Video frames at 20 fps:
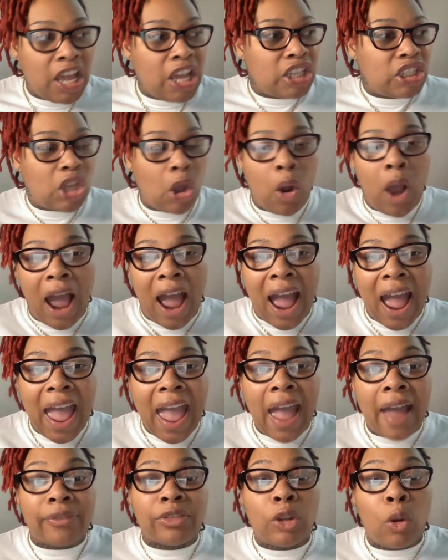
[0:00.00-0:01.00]
So I
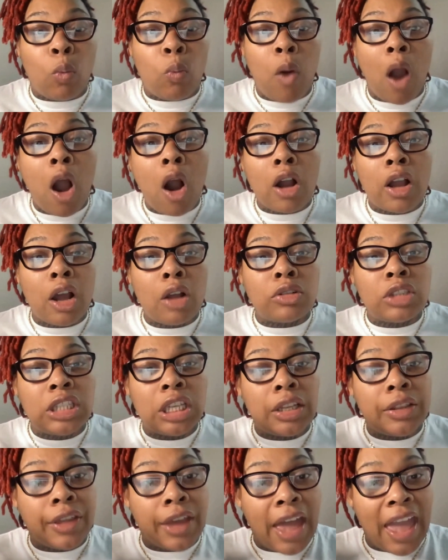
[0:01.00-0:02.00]
have to walk
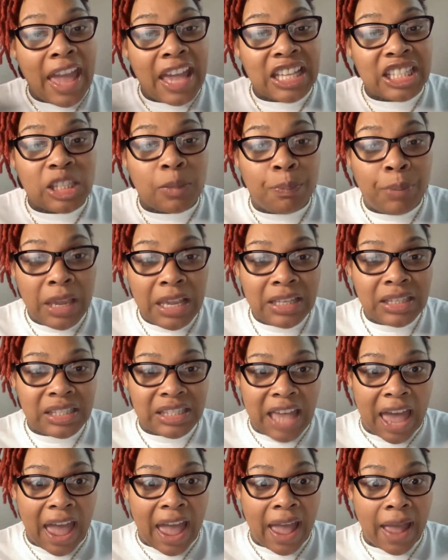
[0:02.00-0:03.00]
onto the SB
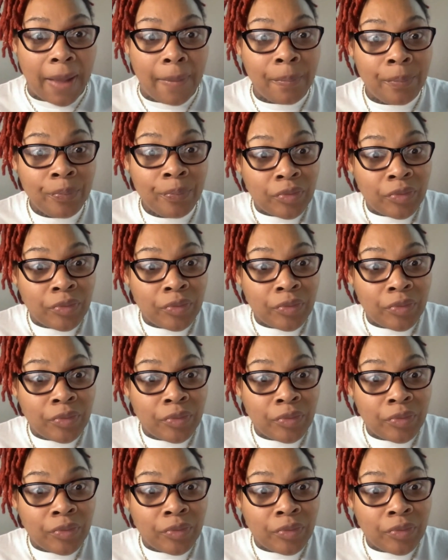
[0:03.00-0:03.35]
side